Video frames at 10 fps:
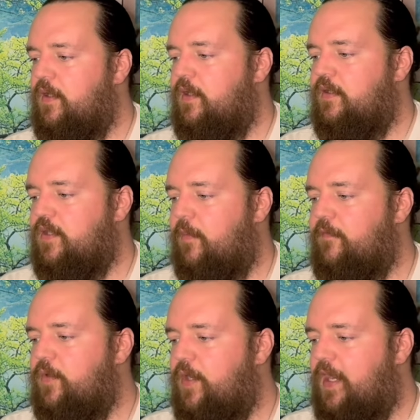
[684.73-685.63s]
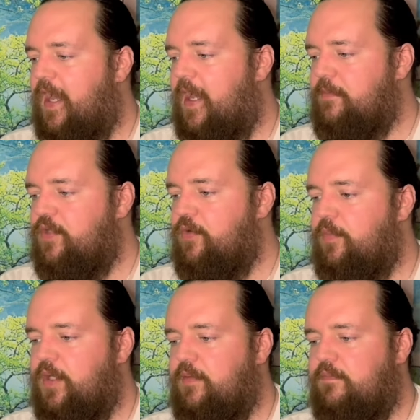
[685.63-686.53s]
Some of you could
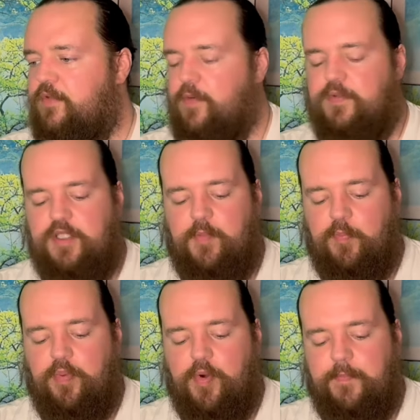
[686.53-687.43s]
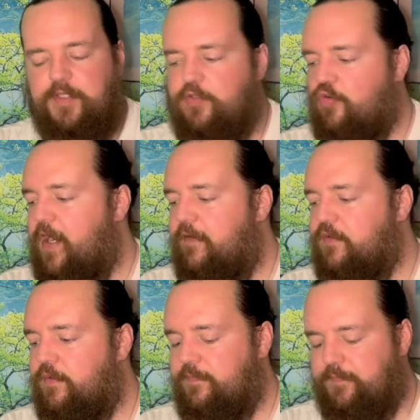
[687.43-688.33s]
absolutely be doing some abrupt
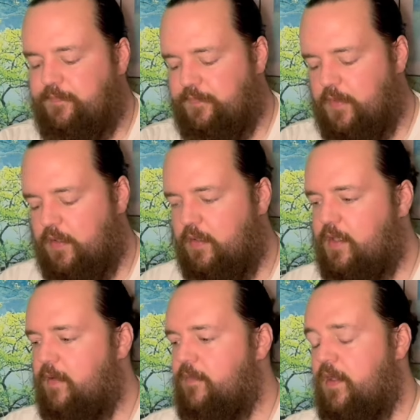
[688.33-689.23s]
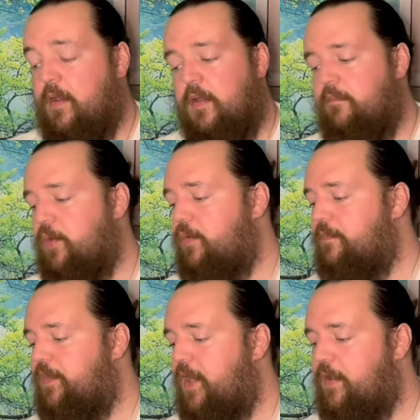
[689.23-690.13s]
travel. Okay. Boom,
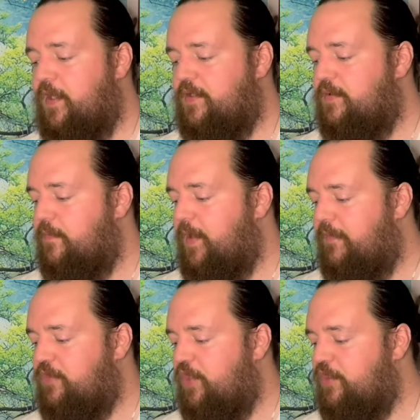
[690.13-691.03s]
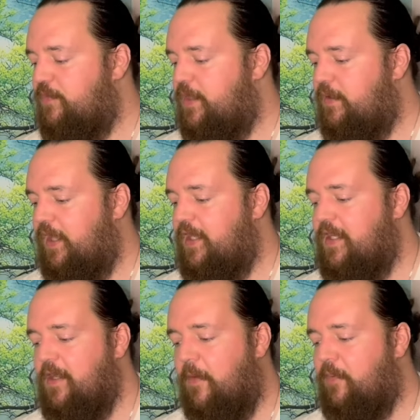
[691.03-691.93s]
there it is. We have Judgment in
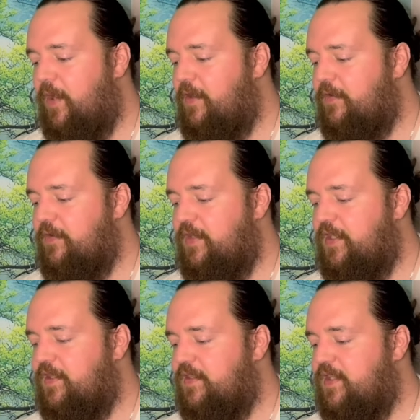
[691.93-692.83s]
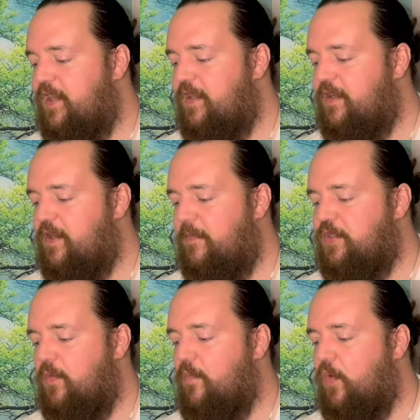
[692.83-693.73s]
the upright underneath this King of Cups.
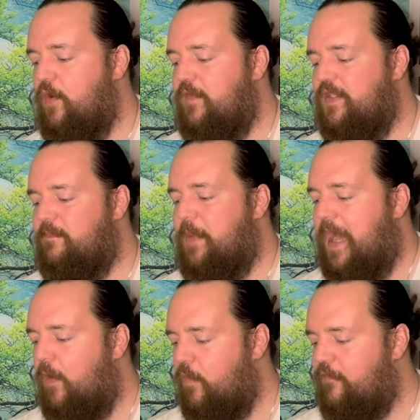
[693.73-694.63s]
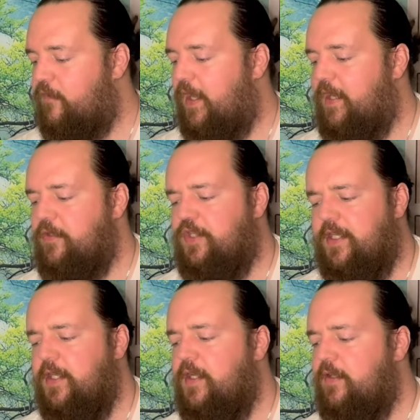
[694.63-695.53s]
So more of this powerful energy.
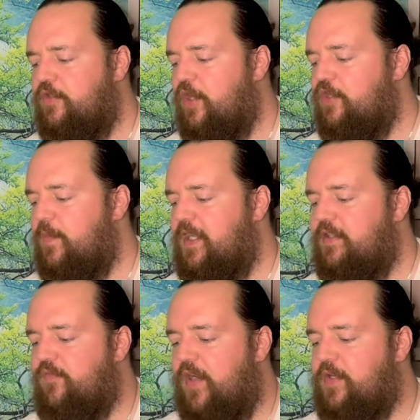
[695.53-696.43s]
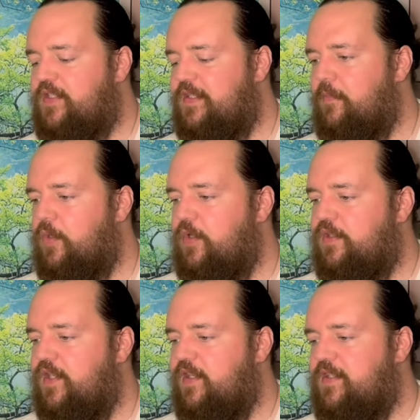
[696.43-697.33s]
Judgment is very similar
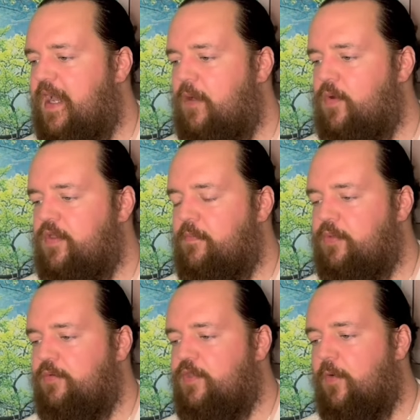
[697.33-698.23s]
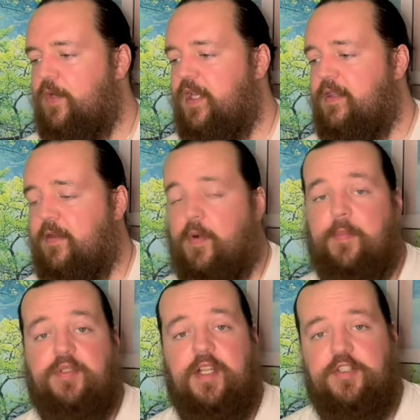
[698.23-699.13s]
to the Tower. They're Plutonian. They
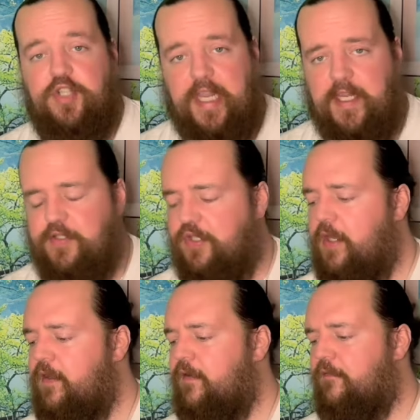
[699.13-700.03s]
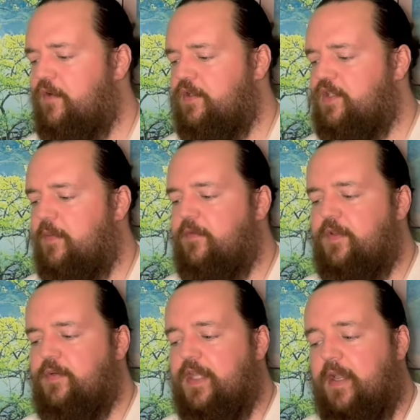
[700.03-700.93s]
represent change. For some of
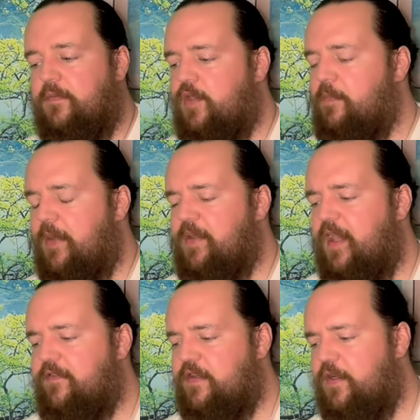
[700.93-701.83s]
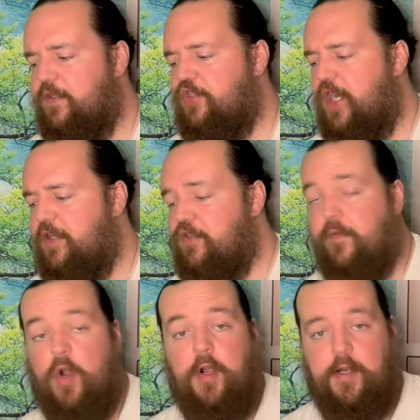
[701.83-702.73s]
you, yeah, you might be having a change of
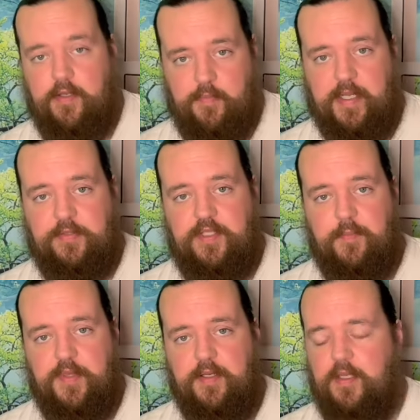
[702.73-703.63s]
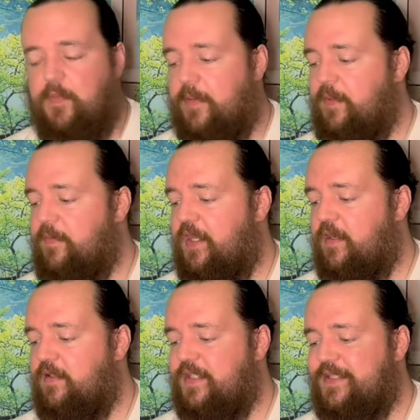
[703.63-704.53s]
heart about something. You might be
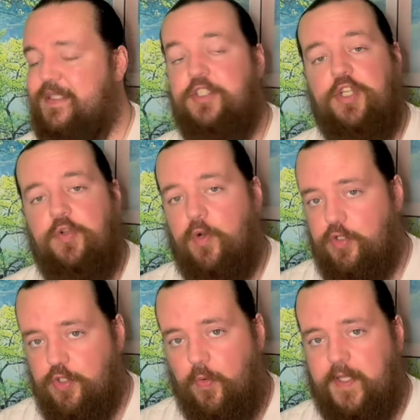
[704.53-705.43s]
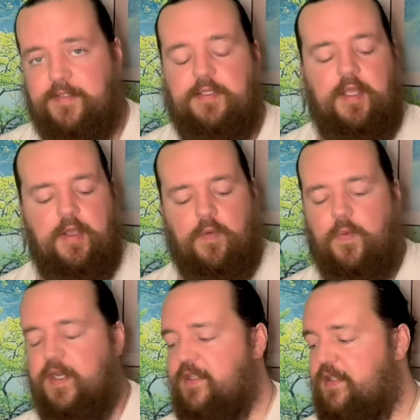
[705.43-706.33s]
making a decision or a choice
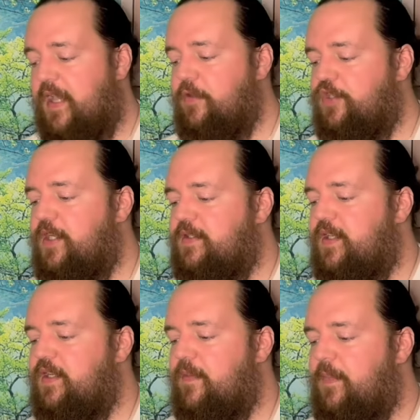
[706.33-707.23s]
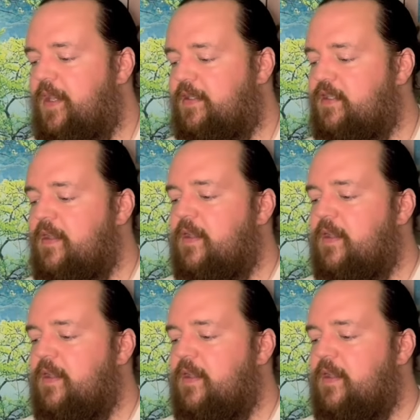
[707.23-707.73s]
when this energy is in the mix.